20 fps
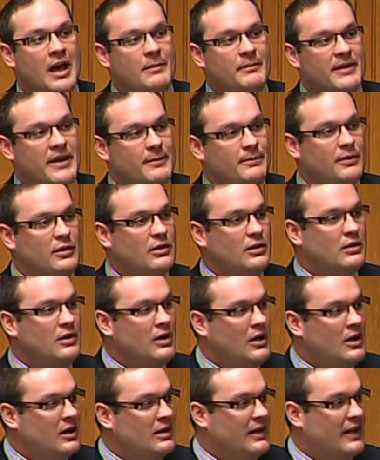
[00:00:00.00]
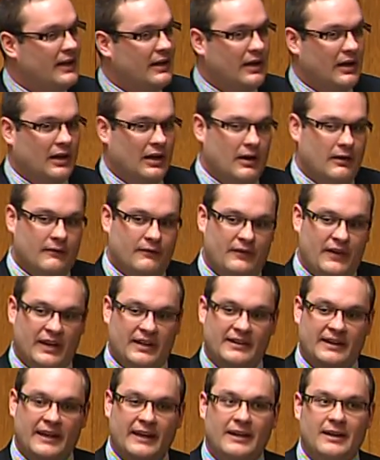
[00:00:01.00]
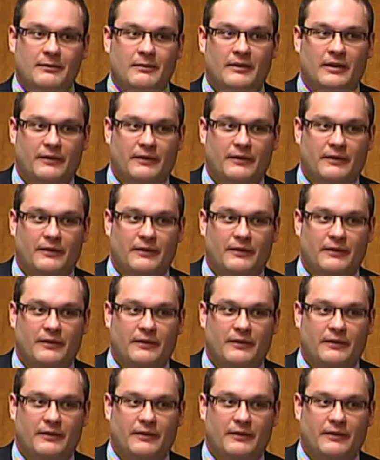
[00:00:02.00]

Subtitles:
people that are on fixed income.